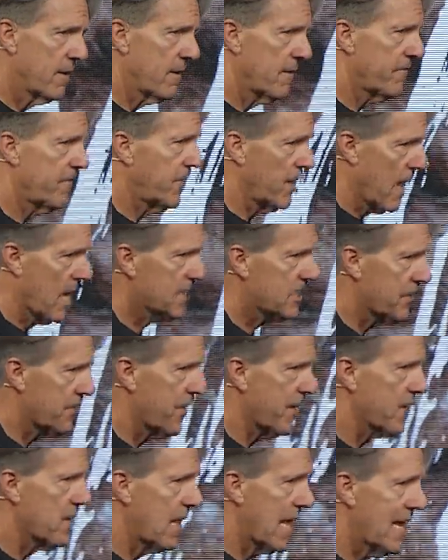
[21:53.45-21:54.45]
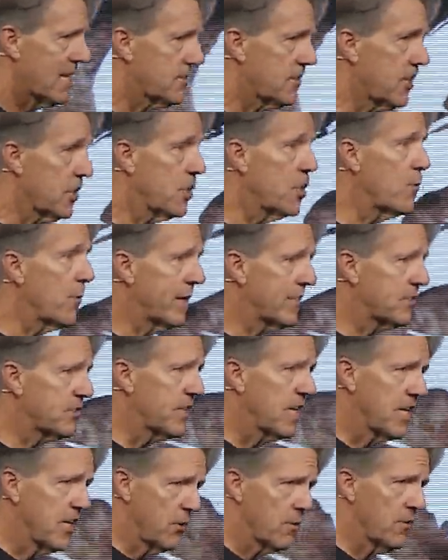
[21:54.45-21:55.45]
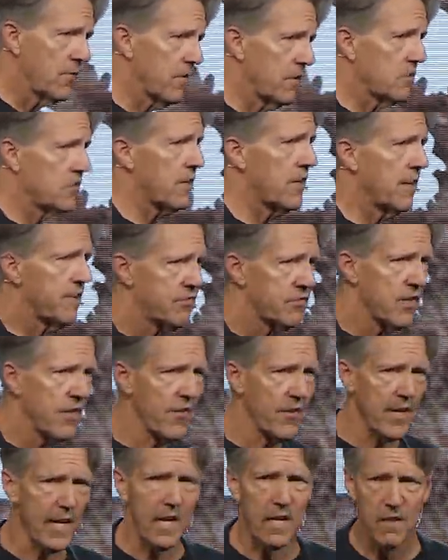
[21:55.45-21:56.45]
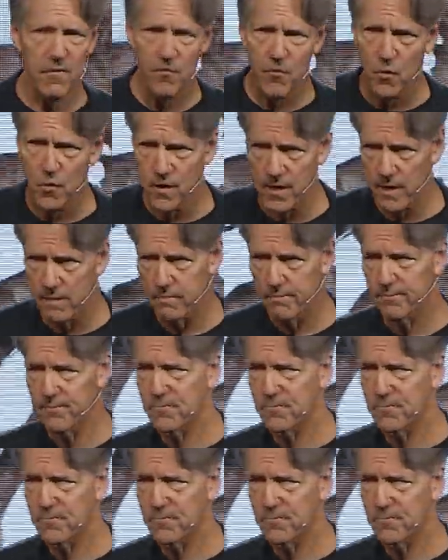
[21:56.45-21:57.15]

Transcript: a, in a philosophy class at USC, University of Southern California.